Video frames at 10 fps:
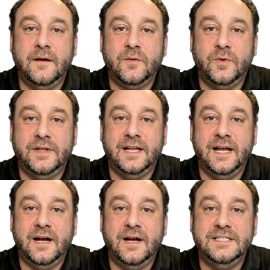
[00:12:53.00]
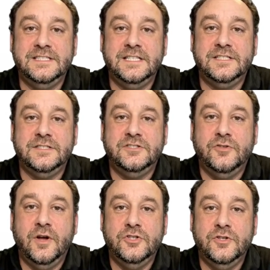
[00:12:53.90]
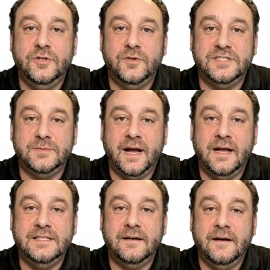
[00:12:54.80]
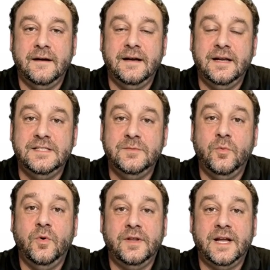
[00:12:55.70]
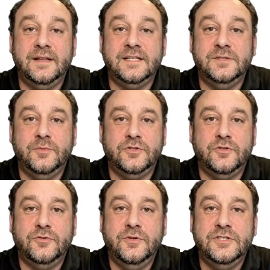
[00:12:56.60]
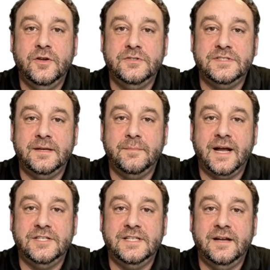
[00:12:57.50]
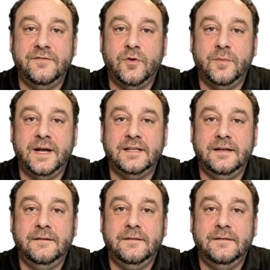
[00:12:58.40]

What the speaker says: When the AI sees the structure you expect, it is more likely to produce results that match that format.